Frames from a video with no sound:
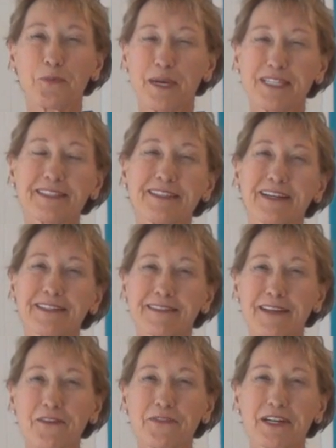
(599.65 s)
bentonite
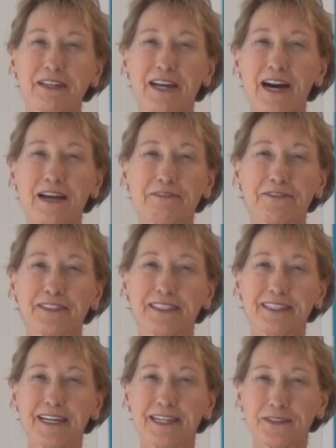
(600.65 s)
saved their life
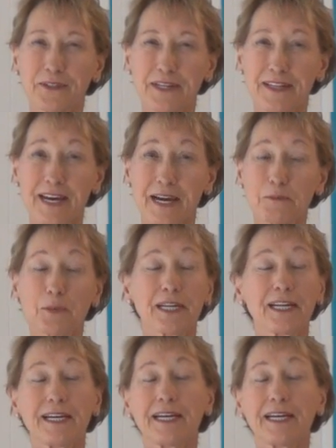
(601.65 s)
and all of that. But